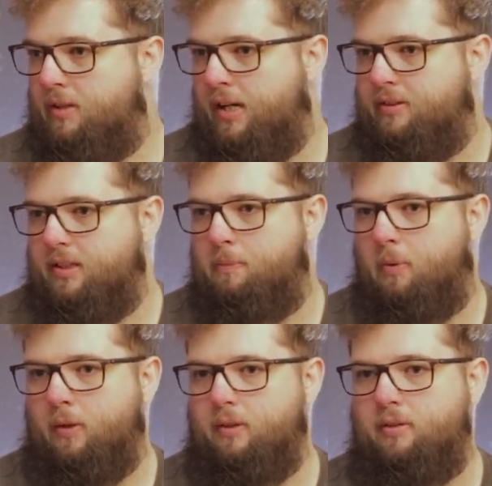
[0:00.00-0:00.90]
exit
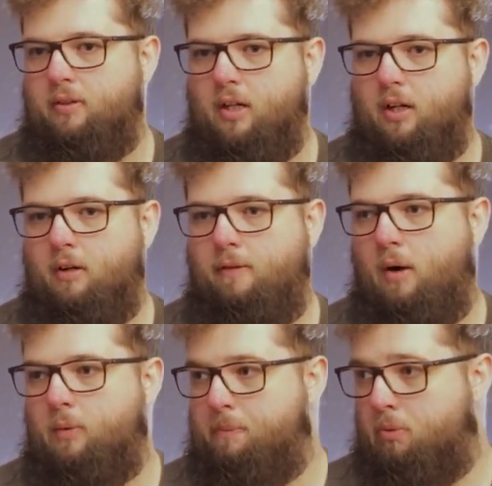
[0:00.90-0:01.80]
points of
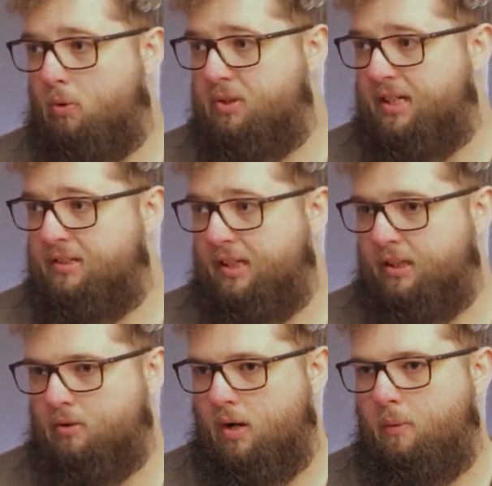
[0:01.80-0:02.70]
how we process
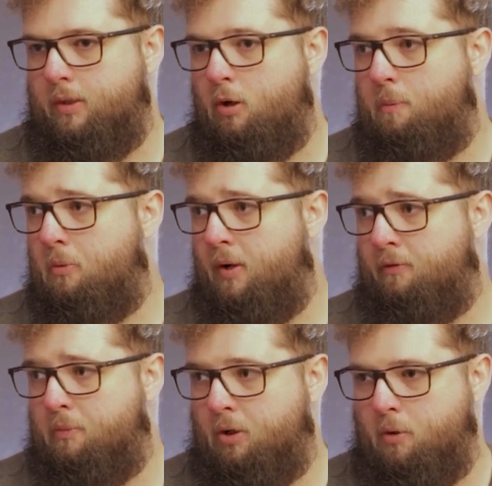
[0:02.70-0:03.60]
things or how we
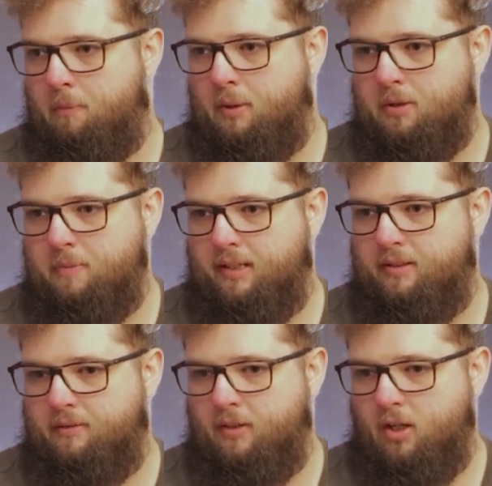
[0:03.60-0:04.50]
operate from a company
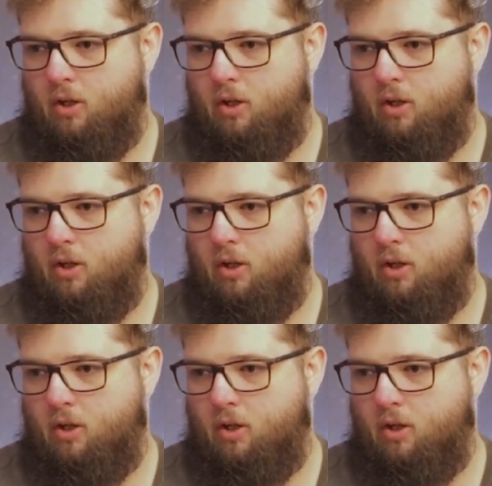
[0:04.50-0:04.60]
perspective,